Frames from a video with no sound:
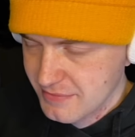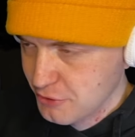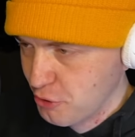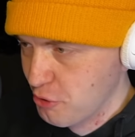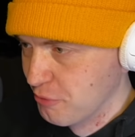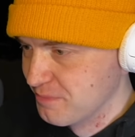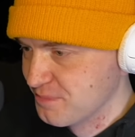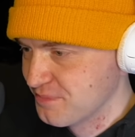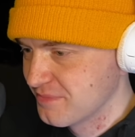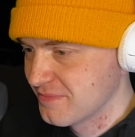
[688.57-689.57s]
Cool.
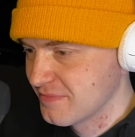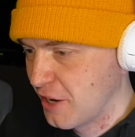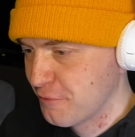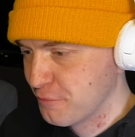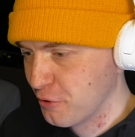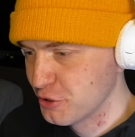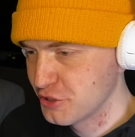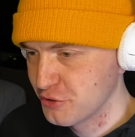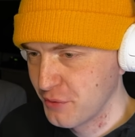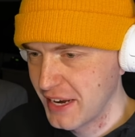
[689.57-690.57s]
Our first
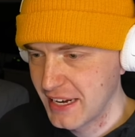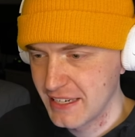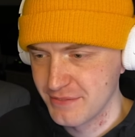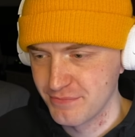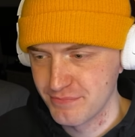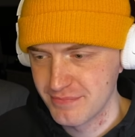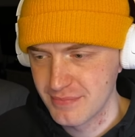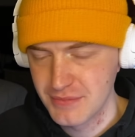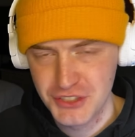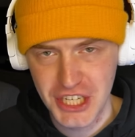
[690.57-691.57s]
training
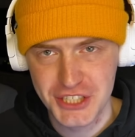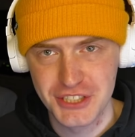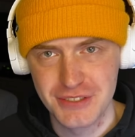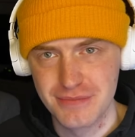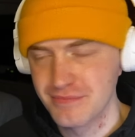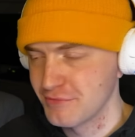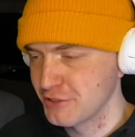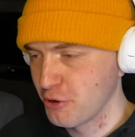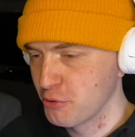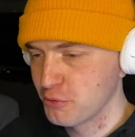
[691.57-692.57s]
session with
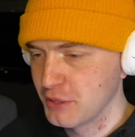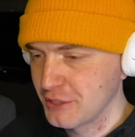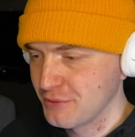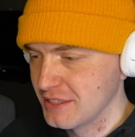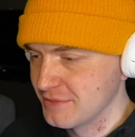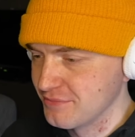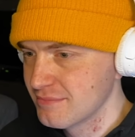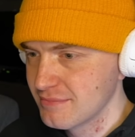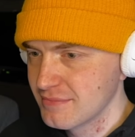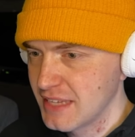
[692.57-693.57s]
Goku and Krillin.
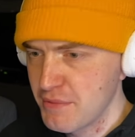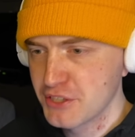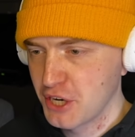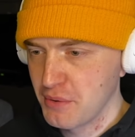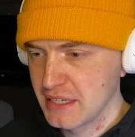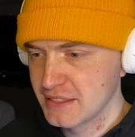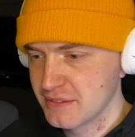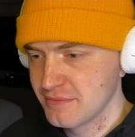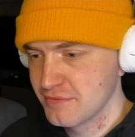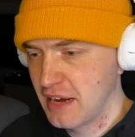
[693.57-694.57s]
It was
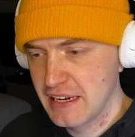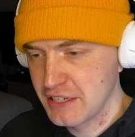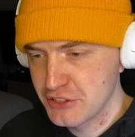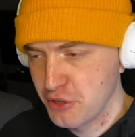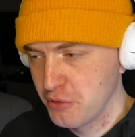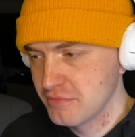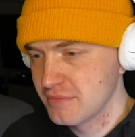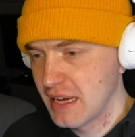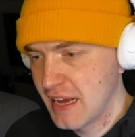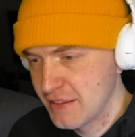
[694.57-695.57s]
alright. Finding a stone
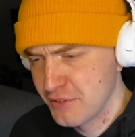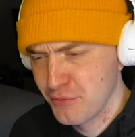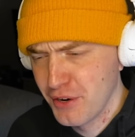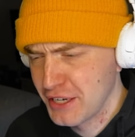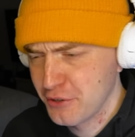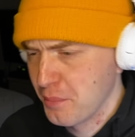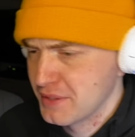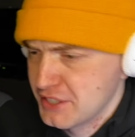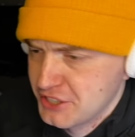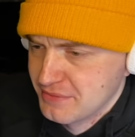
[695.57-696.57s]
and then running
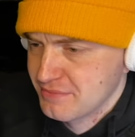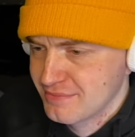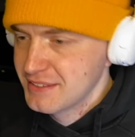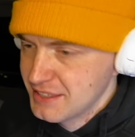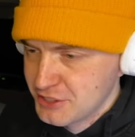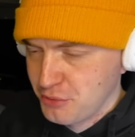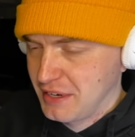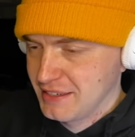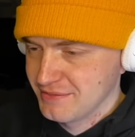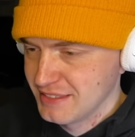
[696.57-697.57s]
competition. It's
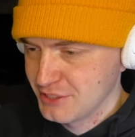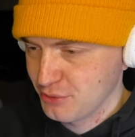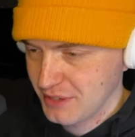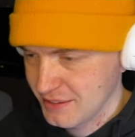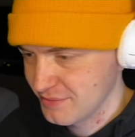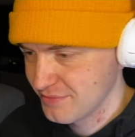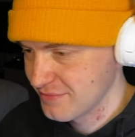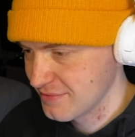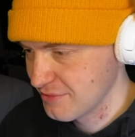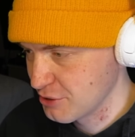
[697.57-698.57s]
okay. It's okay. It
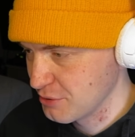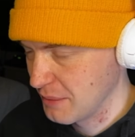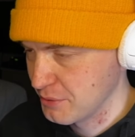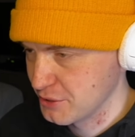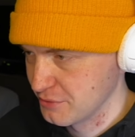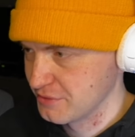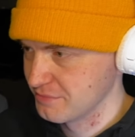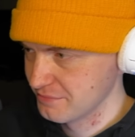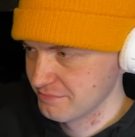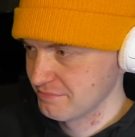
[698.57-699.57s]
was a good episode.
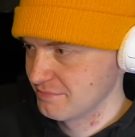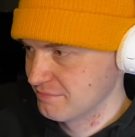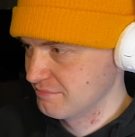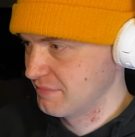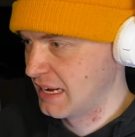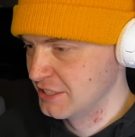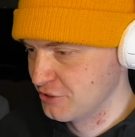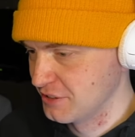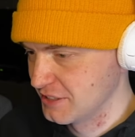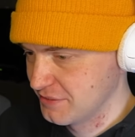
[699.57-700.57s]
I
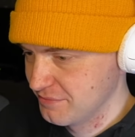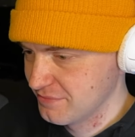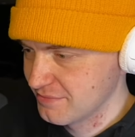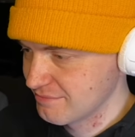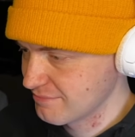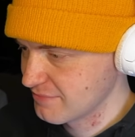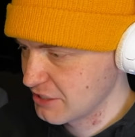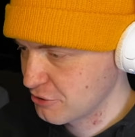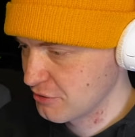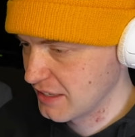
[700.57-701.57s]
enjoyed it. Let's
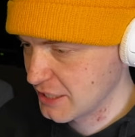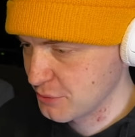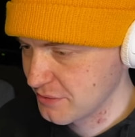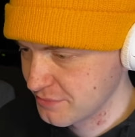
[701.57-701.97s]
go to the next one.